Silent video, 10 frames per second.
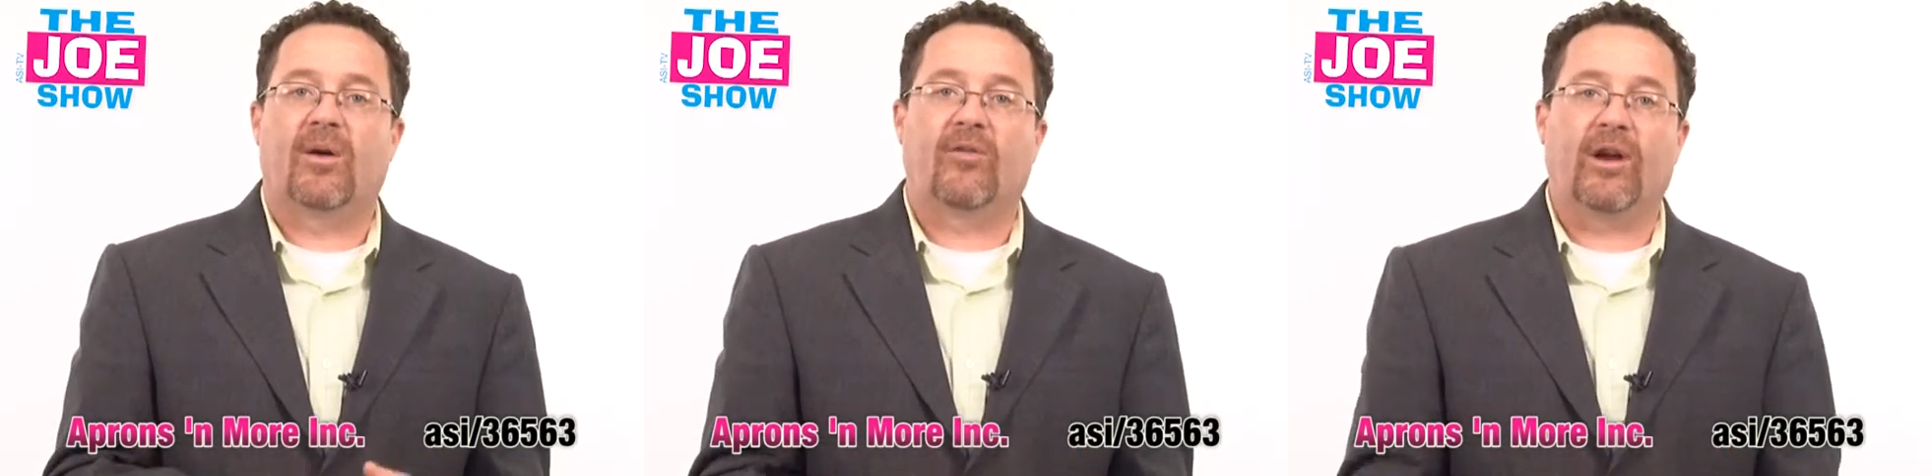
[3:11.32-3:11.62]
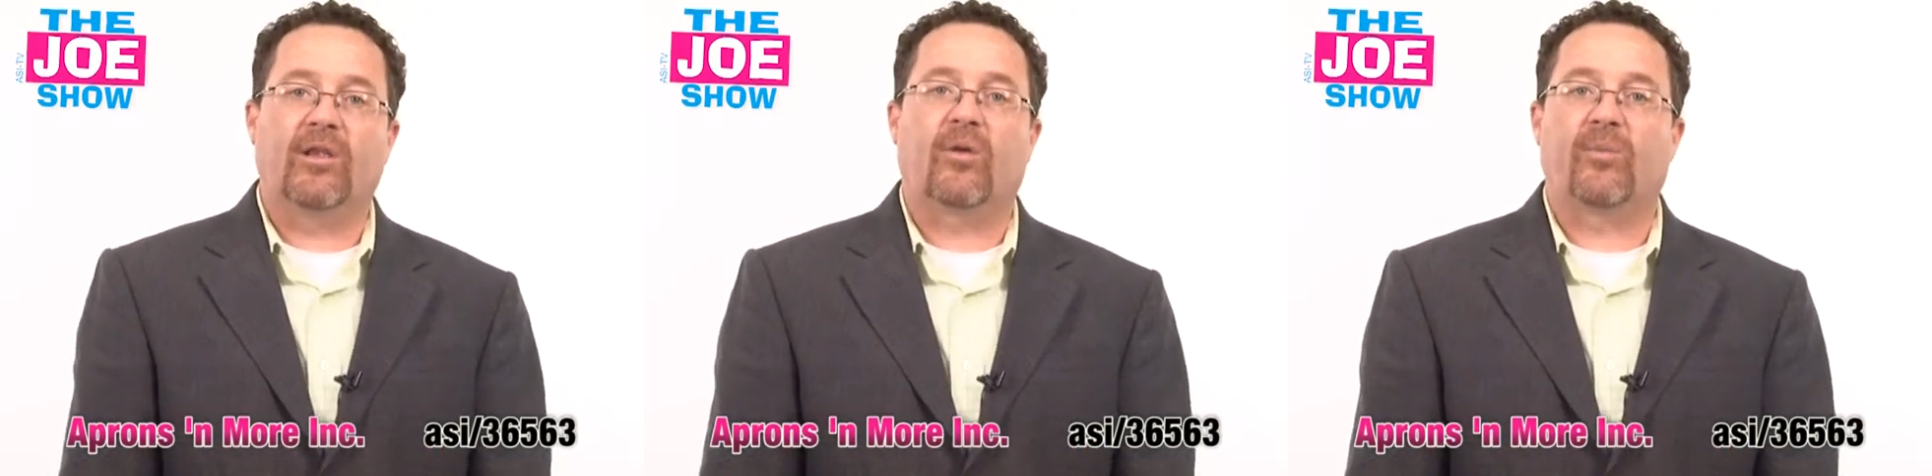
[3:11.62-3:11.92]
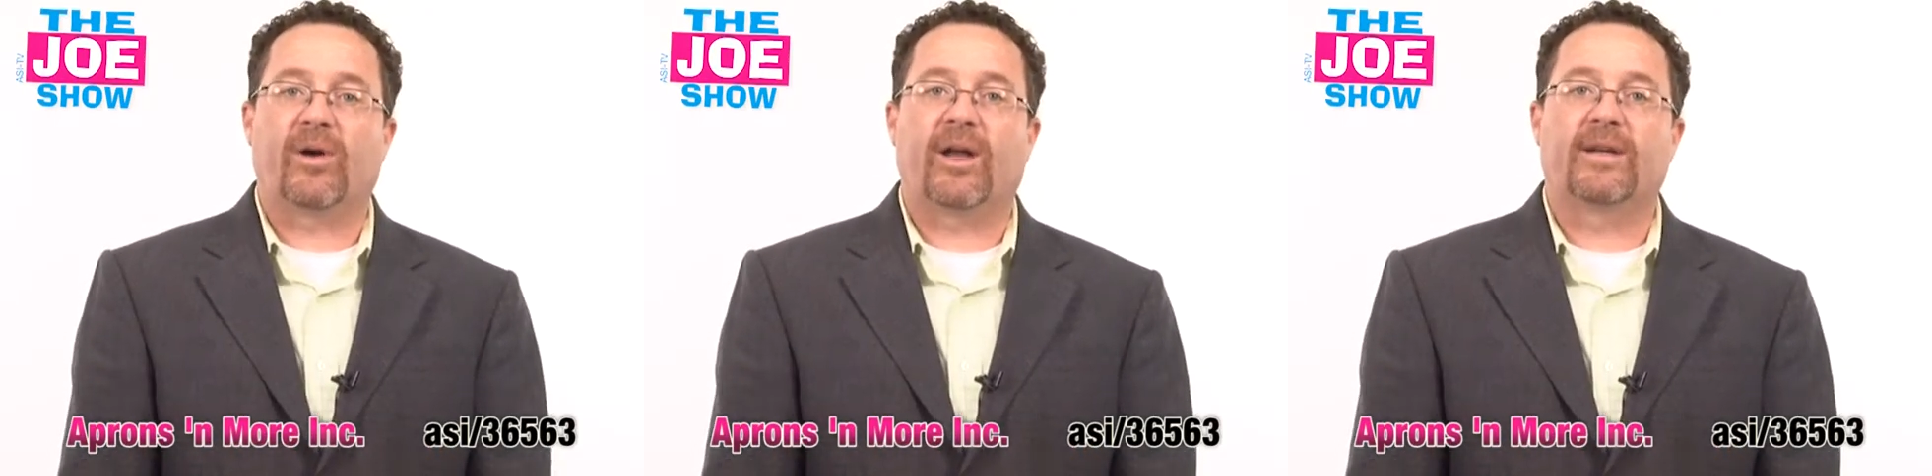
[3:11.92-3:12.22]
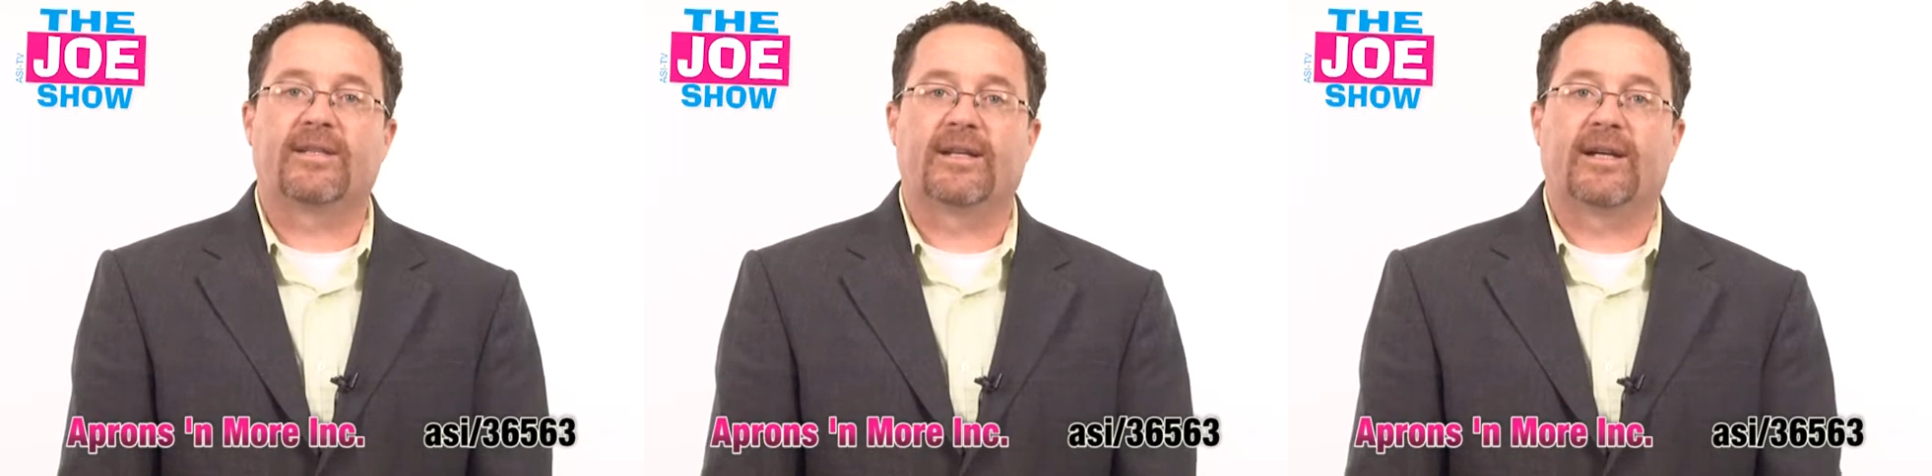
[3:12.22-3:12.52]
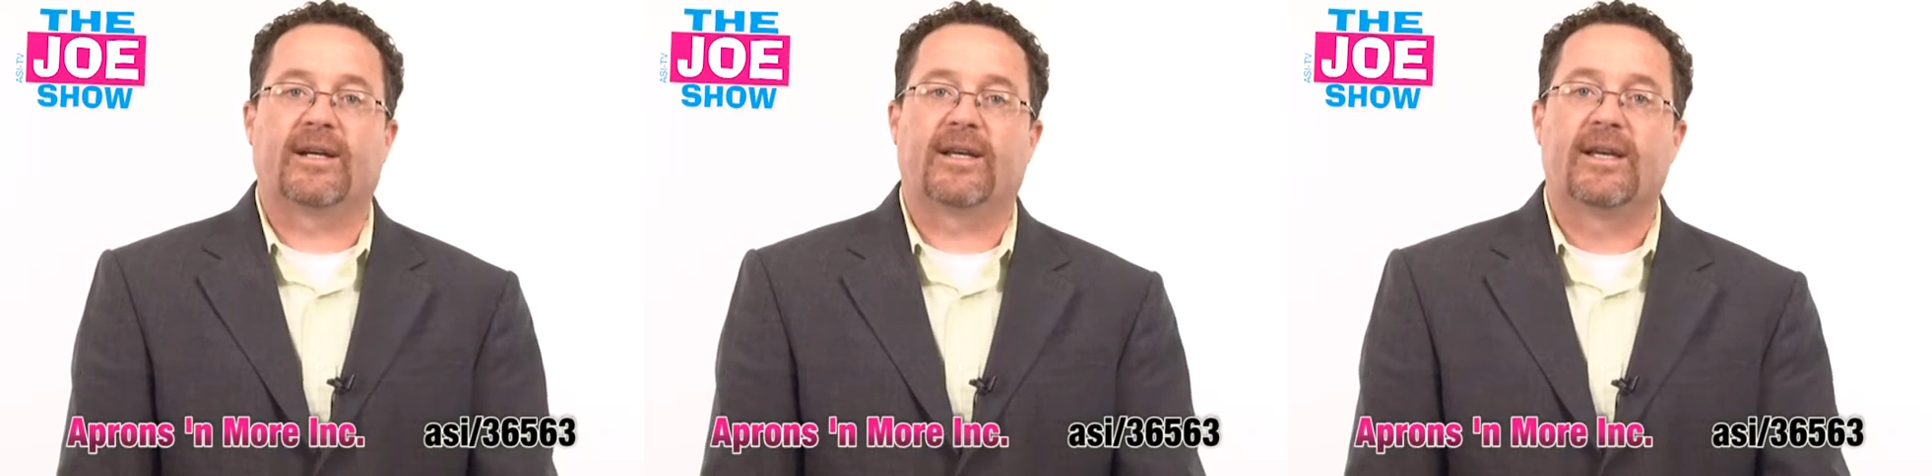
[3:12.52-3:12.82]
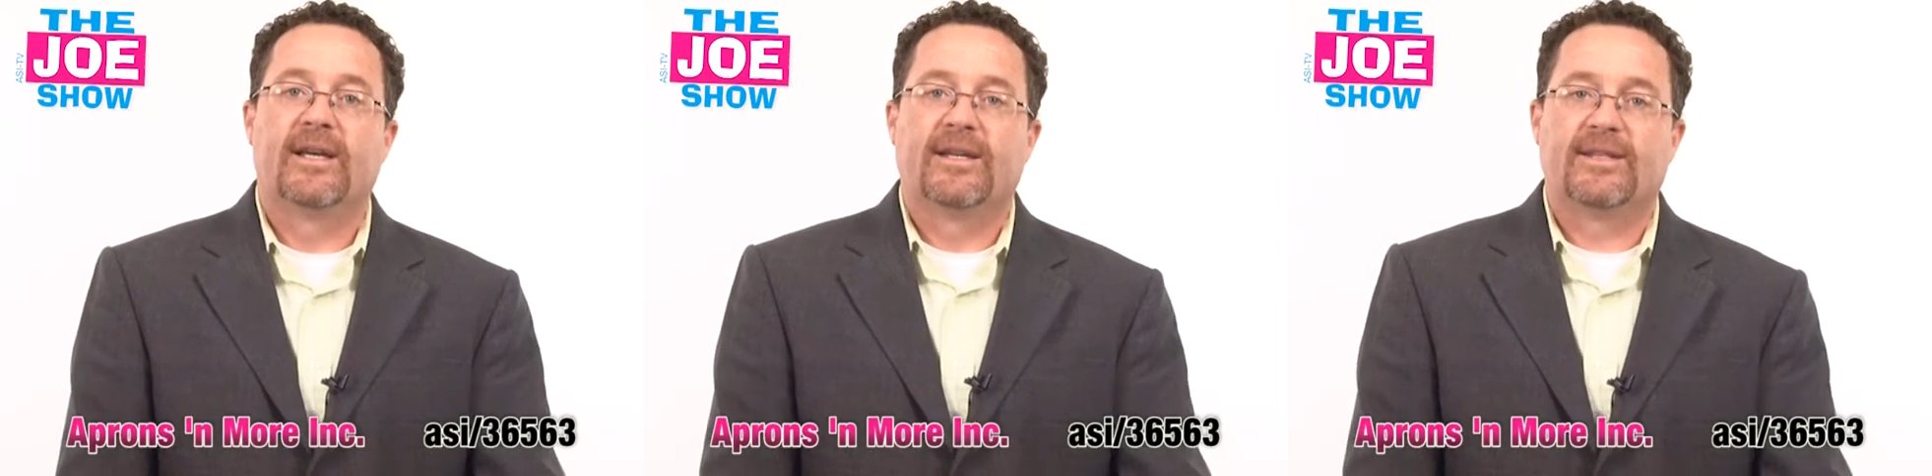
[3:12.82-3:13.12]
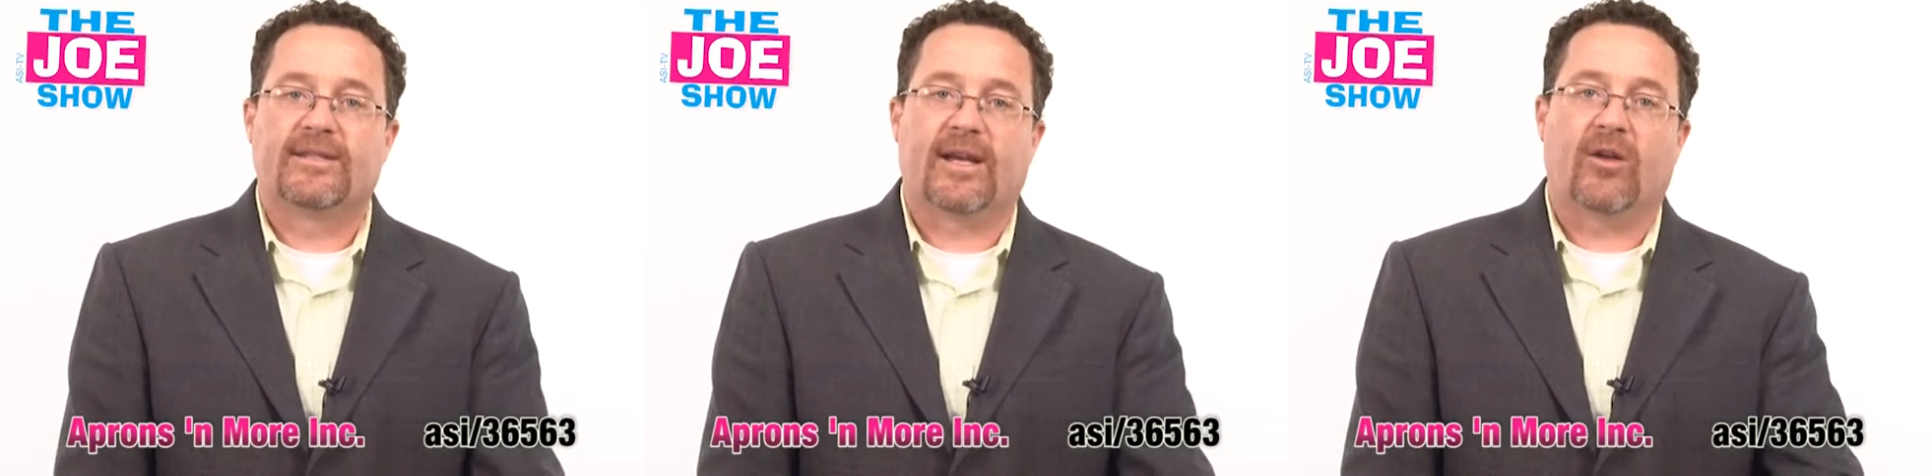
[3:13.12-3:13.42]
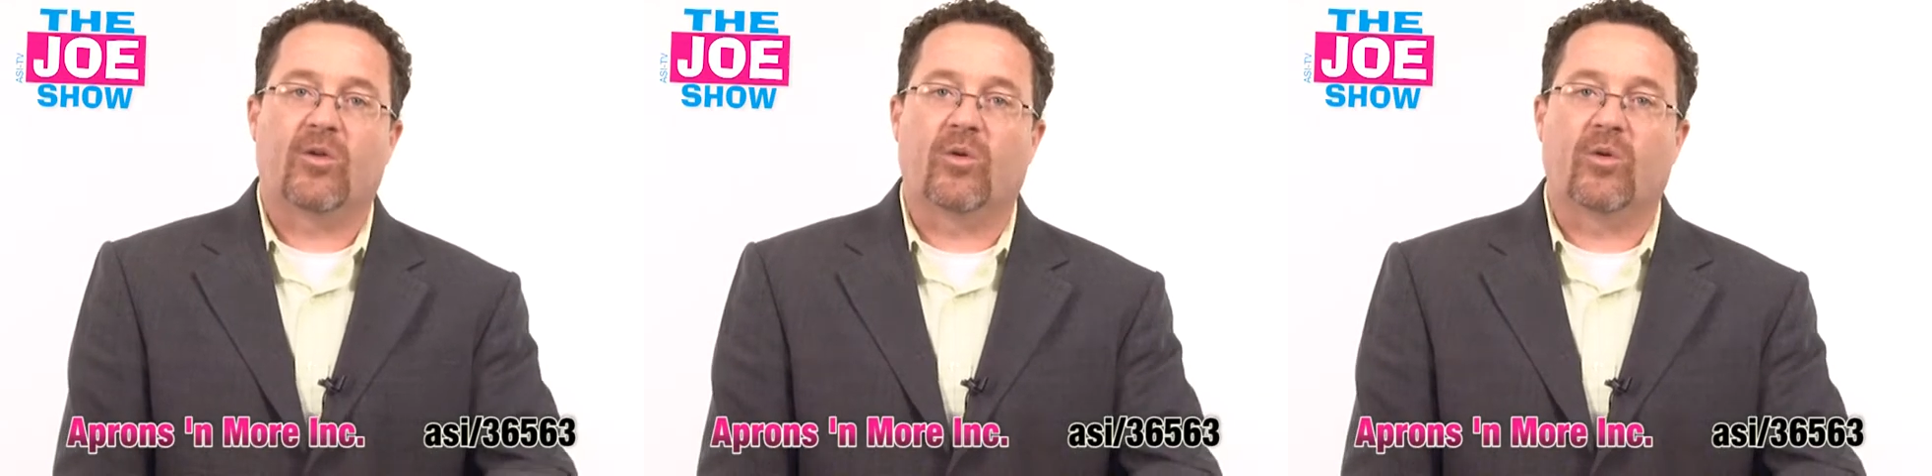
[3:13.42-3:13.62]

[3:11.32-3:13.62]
Great little product to sell